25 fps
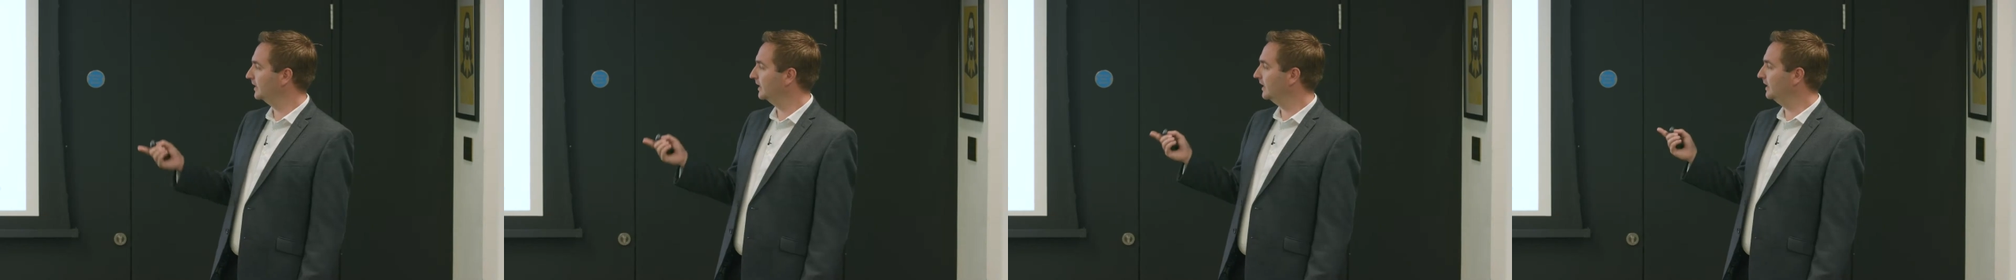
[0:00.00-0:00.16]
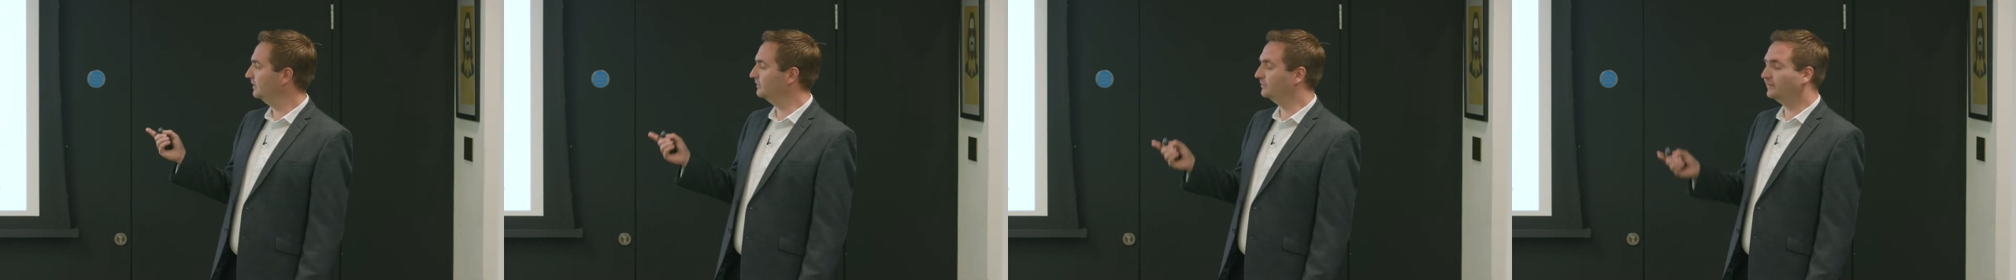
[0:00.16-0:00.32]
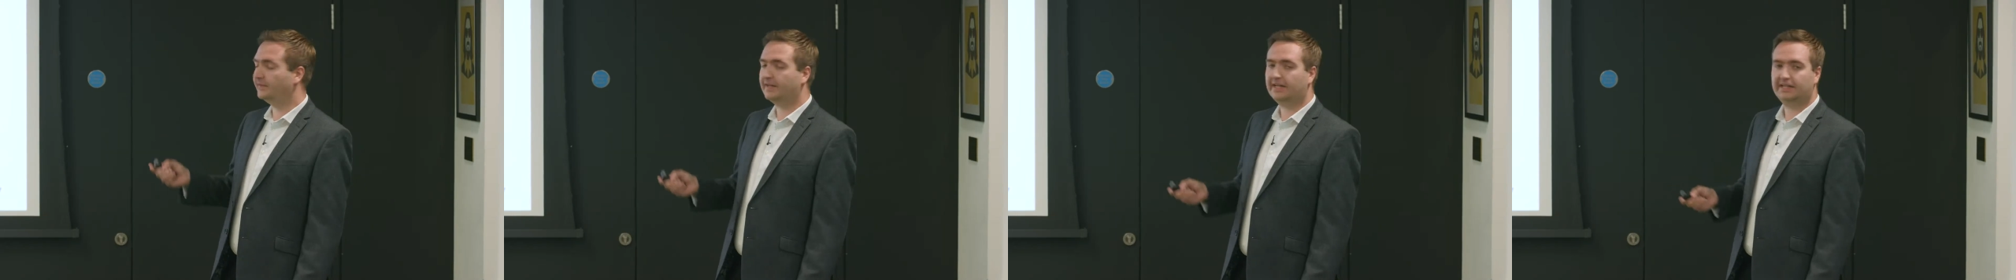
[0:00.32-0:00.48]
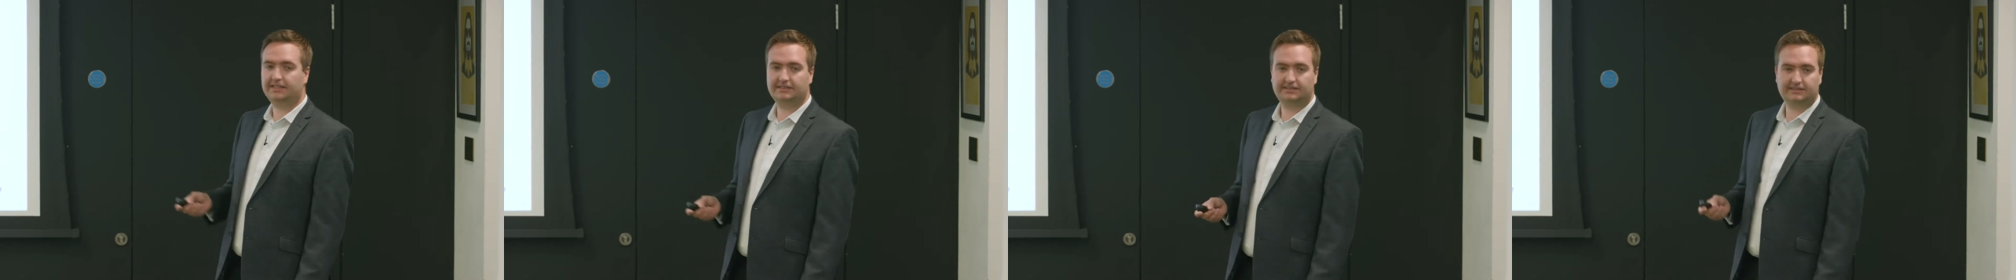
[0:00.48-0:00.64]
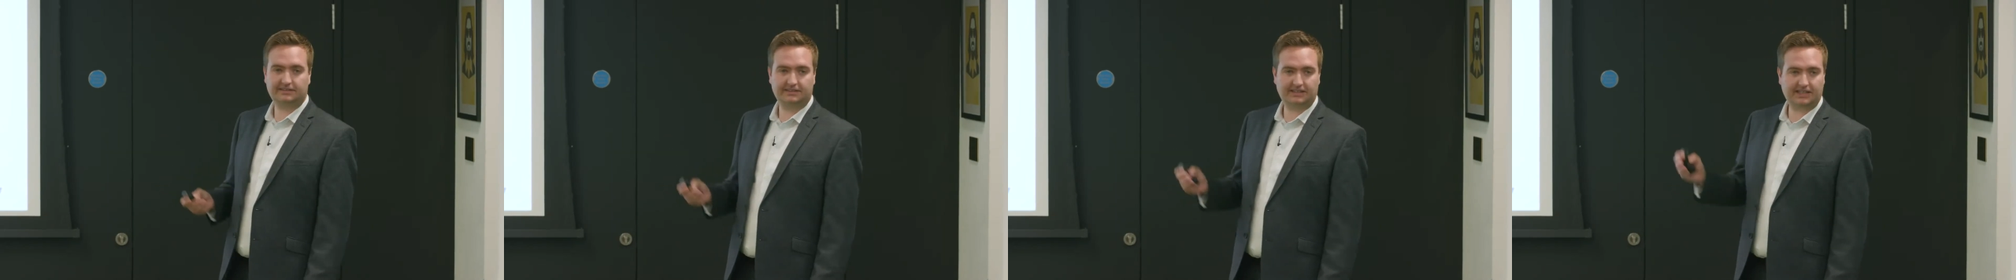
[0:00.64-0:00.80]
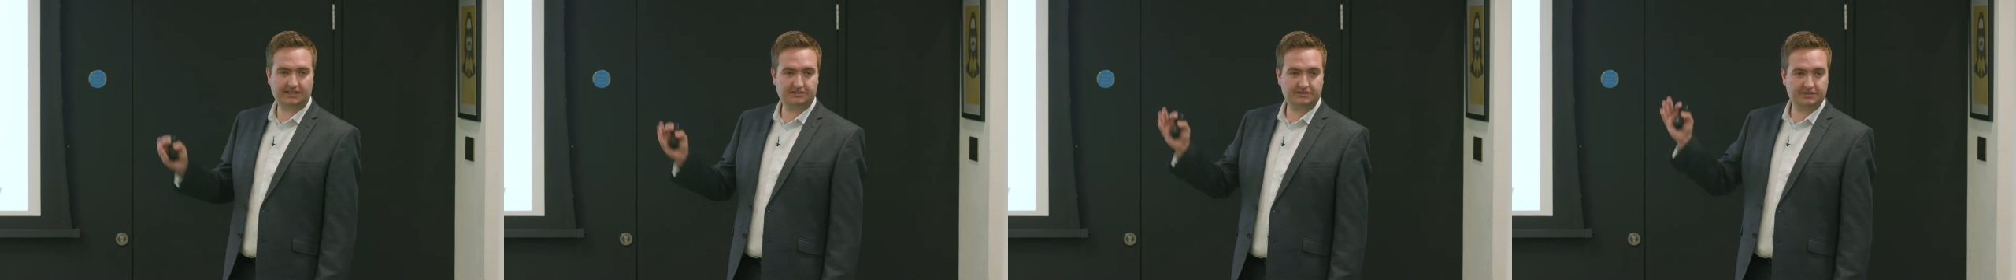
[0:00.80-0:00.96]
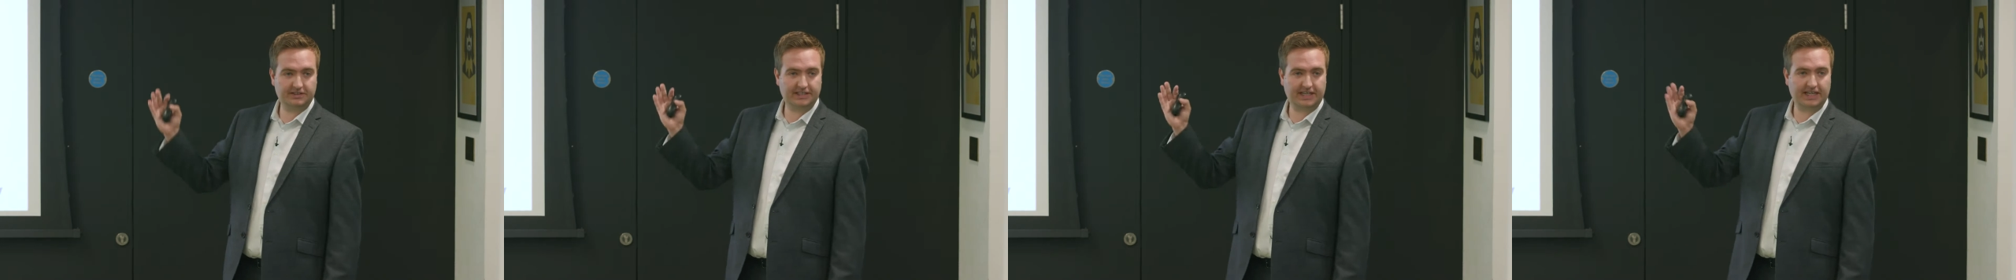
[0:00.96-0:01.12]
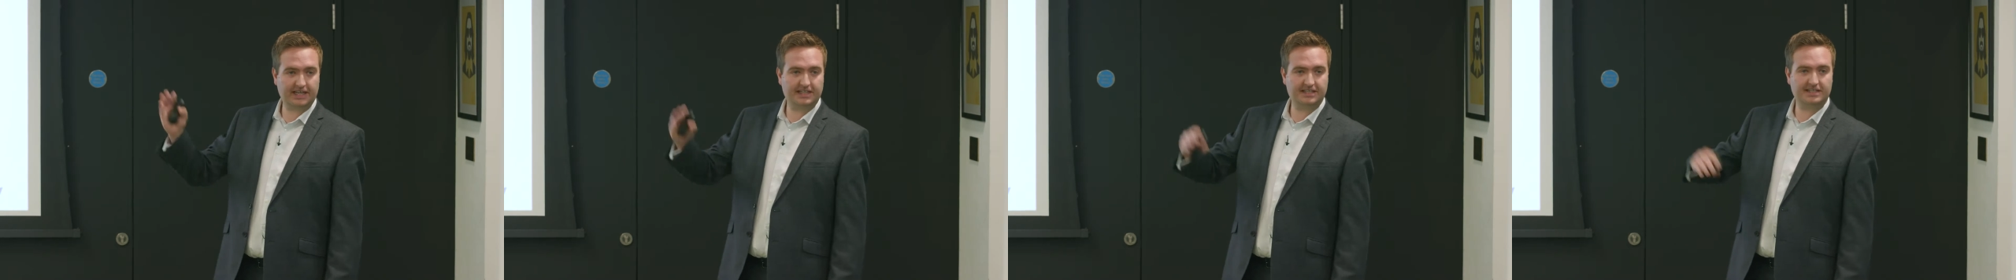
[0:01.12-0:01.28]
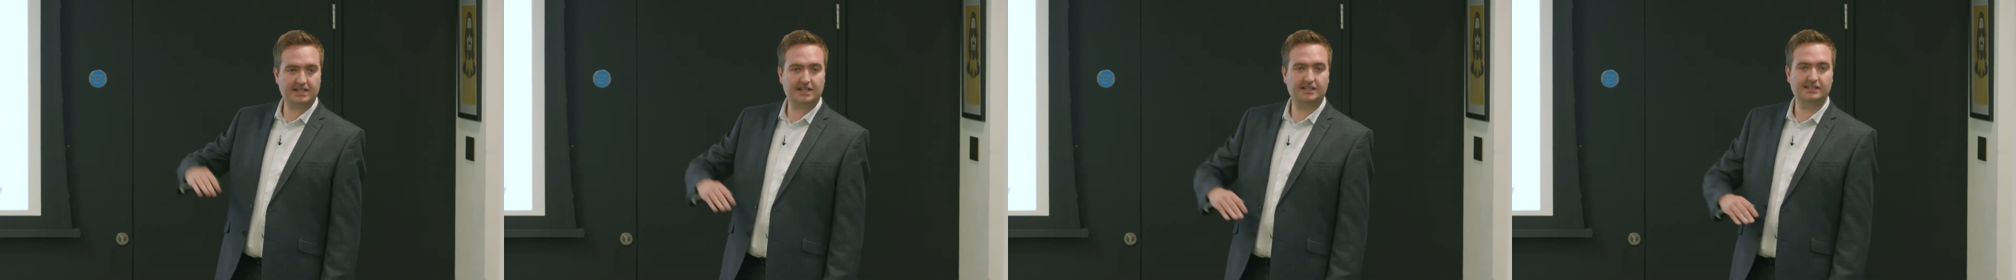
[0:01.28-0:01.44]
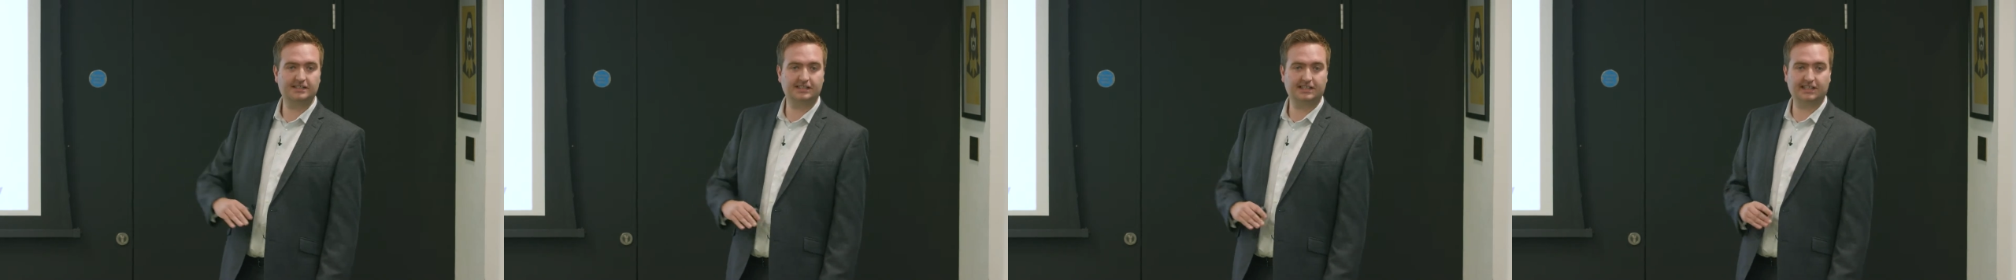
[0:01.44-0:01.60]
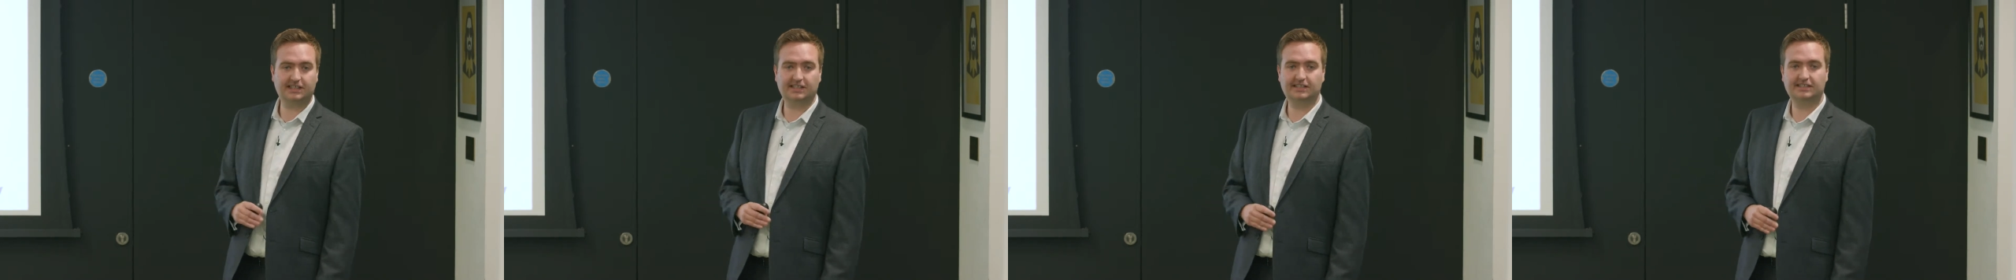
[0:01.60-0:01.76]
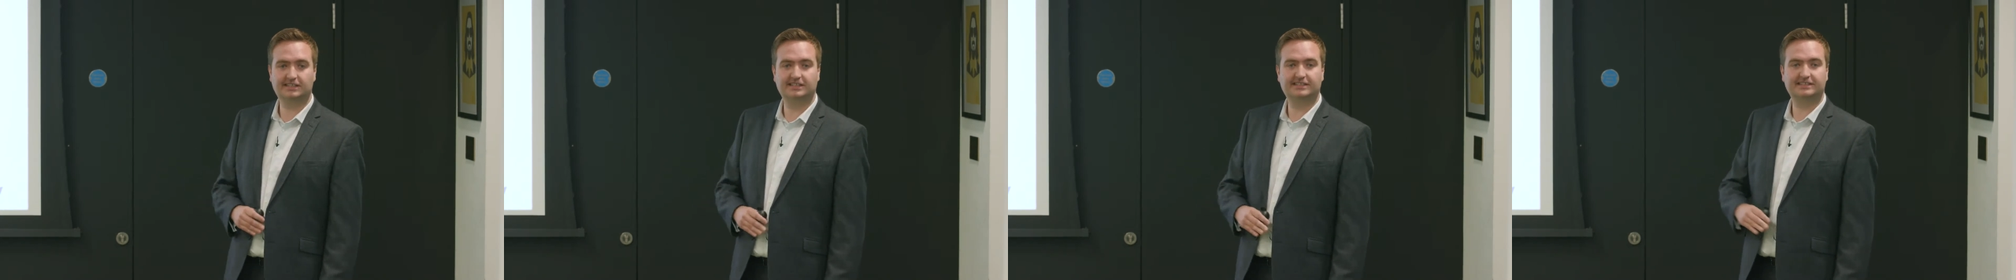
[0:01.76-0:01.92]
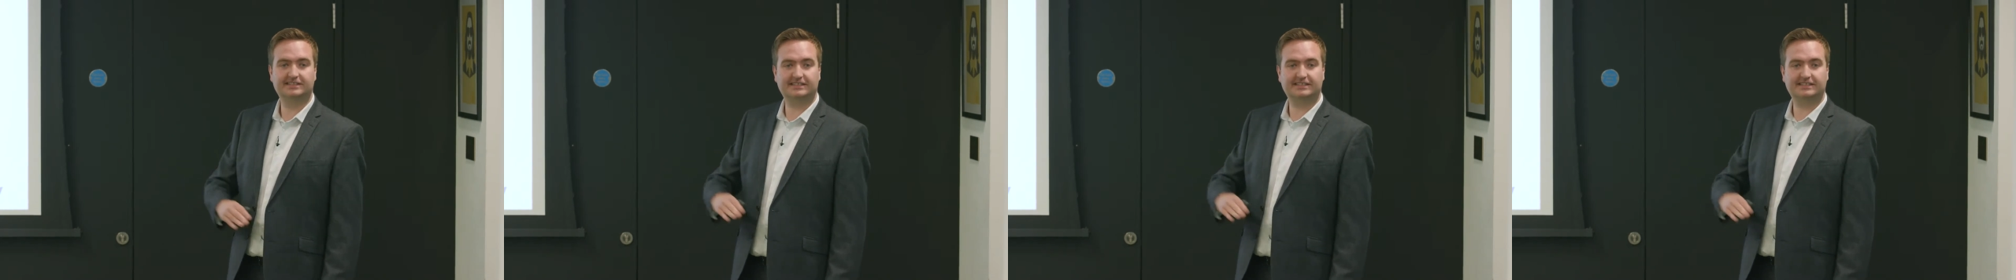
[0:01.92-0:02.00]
In fact, as you get younger,